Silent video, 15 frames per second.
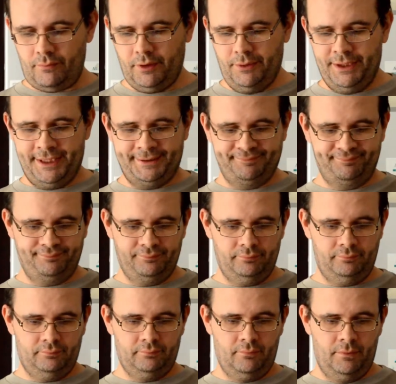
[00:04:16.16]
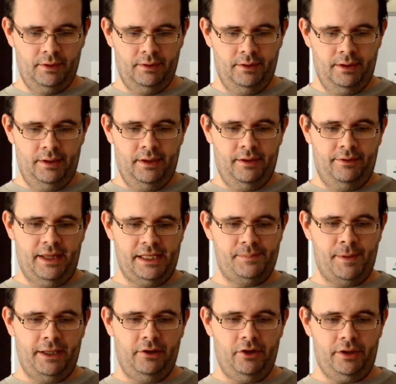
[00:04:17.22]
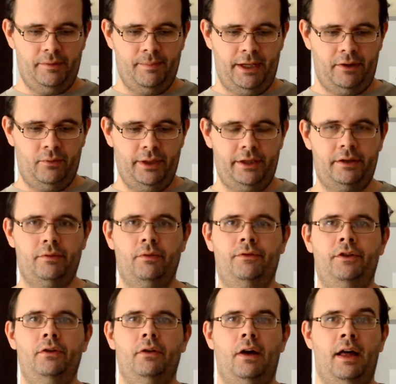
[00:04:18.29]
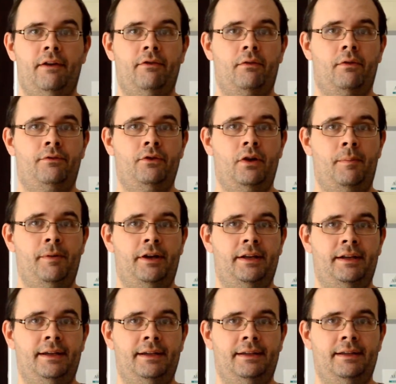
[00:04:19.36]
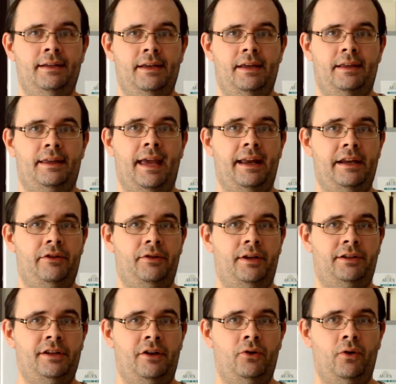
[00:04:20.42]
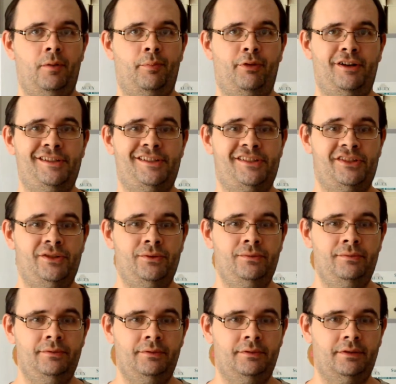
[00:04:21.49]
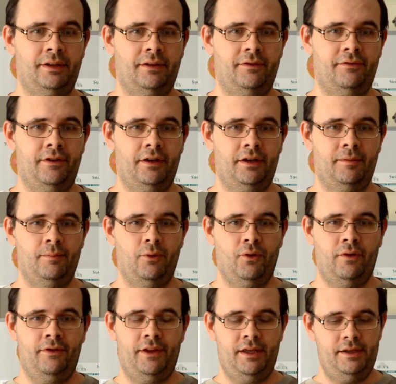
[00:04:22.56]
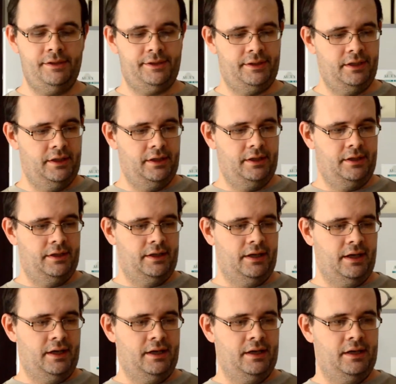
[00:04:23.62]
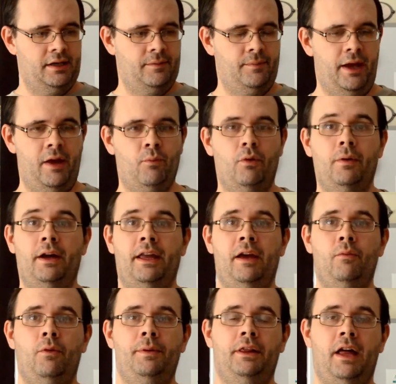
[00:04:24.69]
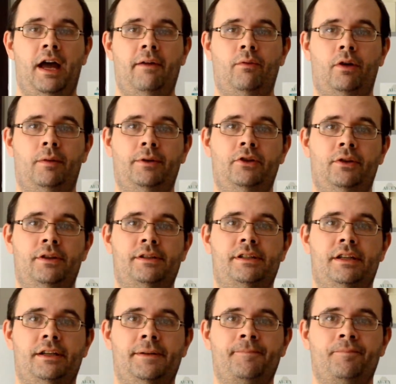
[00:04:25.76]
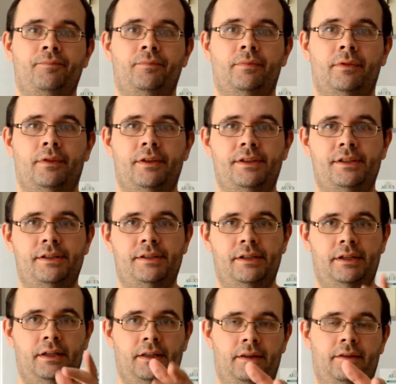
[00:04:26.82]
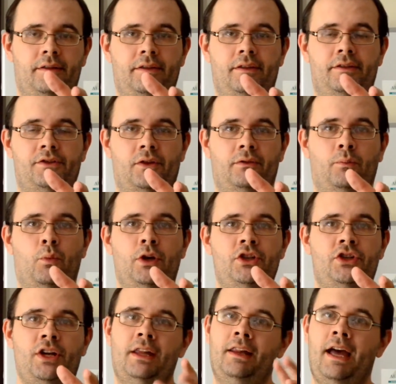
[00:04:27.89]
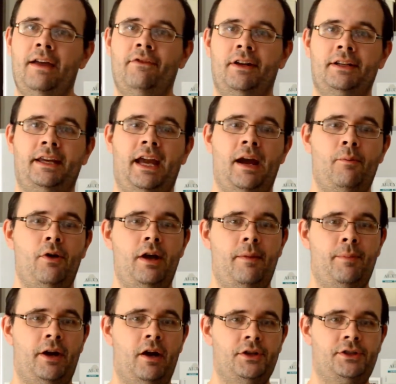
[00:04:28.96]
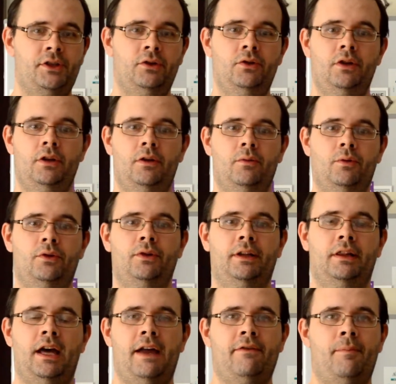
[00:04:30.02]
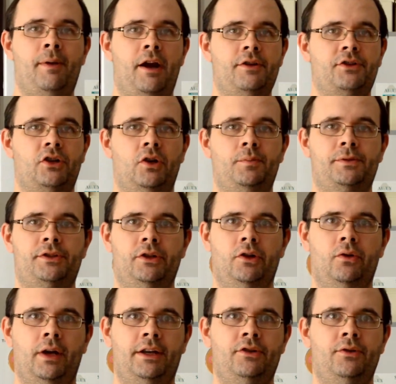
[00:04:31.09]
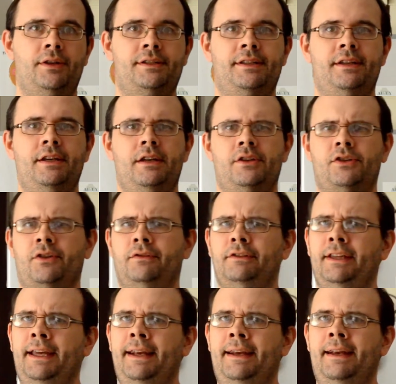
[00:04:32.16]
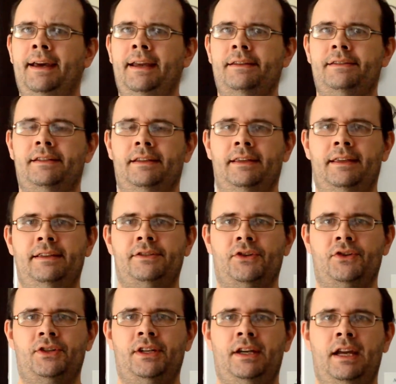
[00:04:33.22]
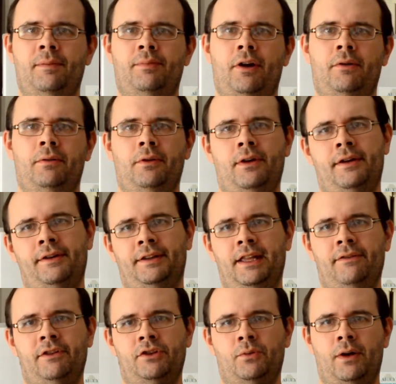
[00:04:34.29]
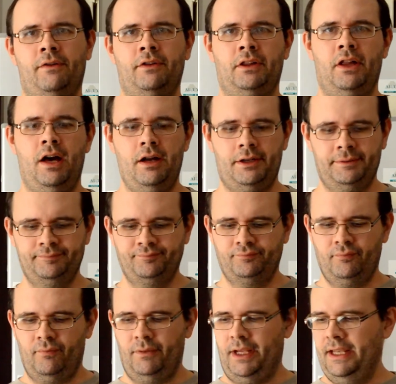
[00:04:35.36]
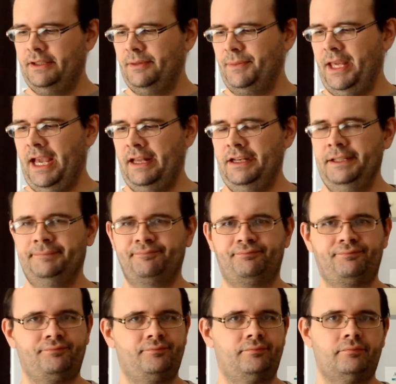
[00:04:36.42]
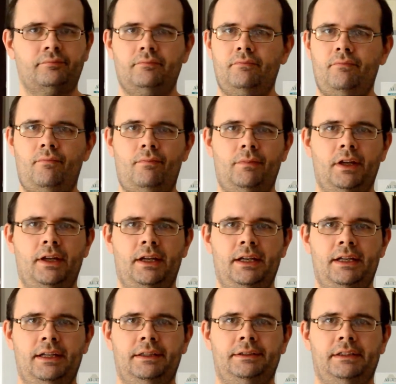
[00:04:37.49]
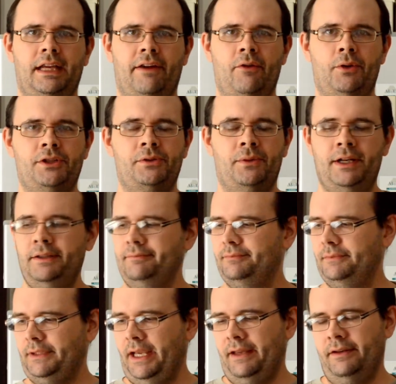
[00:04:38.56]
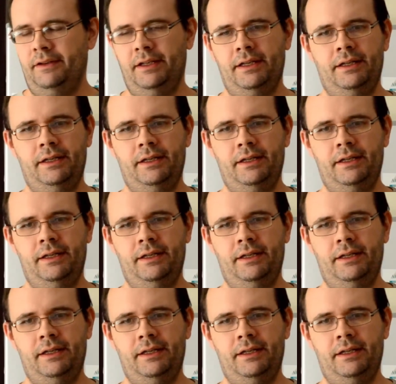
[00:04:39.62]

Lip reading: well, that's my look, my quick review. I'll have a review up on candycritic.org pretty soon of more of these. And we'll be live. We're gonna be doing this, this is a sort of one shot live on camera, but also we're doing it live on Periscope, so I do this sort of late at night, Eastern time, probably around 11, 12 o'clock. Eat some candy every once in a while, and